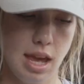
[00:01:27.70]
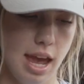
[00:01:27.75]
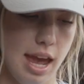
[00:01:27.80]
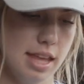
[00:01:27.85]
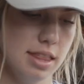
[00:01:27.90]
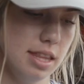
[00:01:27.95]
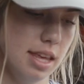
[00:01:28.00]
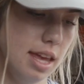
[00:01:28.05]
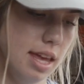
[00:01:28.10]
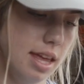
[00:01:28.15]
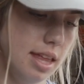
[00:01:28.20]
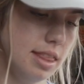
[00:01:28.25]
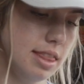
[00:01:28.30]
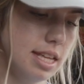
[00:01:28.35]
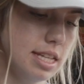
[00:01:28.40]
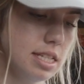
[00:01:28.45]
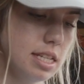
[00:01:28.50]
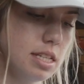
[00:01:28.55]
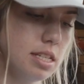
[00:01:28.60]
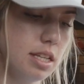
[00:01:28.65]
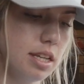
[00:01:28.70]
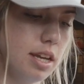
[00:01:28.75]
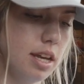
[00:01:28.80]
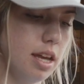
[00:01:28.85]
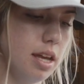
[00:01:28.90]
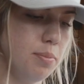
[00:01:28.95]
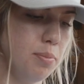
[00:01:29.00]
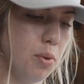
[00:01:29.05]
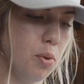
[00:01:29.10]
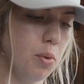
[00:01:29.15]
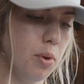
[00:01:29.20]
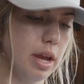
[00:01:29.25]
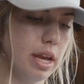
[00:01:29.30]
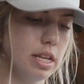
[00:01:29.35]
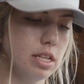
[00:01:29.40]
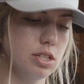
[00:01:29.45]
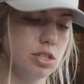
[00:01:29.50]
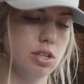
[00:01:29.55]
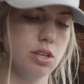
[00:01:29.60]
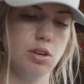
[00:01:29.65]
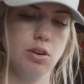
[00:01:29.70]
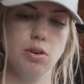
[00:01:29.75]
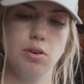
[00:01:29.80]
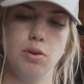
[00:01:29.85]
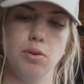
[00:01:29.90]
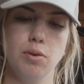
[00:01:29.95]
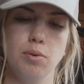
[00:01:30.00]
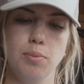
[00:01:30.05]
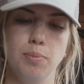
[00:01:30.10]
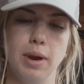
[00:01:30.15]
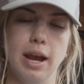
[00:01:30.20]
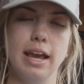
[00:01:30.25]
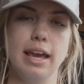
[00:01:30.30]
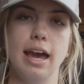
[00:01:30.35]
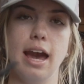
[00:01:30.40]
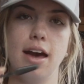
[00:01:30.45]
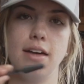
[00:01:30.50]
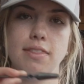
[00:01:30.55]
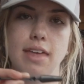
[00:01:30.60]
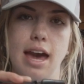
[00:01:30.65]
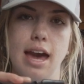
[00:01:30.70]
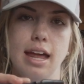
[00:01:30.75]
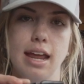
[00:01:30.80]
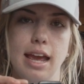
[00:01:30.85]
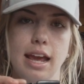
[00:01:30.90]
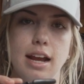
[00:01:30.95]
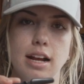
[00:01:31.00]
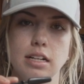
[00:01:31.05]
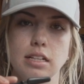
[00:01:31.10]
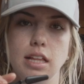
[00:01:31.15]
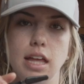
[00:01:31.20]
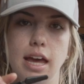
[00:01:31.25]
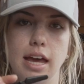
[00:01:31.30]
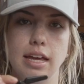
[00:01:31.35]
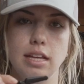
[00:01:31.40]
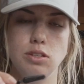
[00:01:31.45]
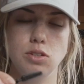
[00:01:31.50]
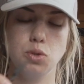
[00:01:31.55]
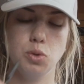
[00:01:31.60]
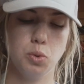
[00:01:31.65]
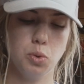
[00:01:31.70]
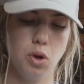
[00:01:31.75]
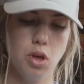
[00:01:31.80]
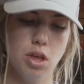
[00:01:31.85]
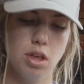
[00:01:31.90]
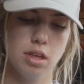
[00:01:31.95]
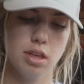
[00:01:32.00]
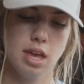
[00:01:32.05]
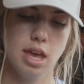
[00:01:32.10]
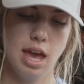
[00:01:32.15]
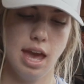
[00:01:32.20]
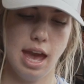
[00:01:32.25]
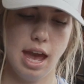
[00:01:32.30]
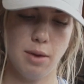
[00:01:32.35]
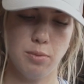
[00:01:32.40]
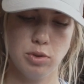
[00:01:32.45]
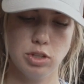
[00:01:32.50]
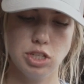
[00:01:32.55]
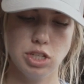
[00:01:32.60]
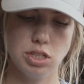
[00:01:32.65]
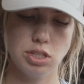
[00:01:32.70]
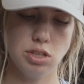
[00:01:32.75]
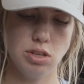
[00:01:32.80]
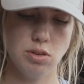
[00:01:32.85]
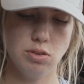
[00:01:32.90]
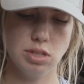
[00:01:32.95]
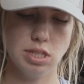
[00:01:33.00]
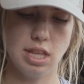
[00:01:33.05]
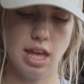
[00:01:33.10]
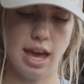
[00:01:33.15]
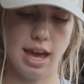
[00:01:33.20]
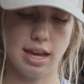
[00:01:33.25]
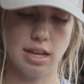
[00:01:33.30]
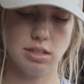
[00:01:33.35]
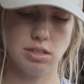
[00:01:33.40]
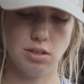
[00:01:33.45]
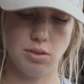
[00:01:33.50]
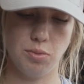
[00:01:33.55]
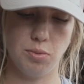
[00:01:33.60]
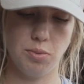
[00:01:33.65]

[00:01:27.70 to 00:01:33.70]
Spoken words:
And then this is a good point to break out that hairline tool, and we'll just use that to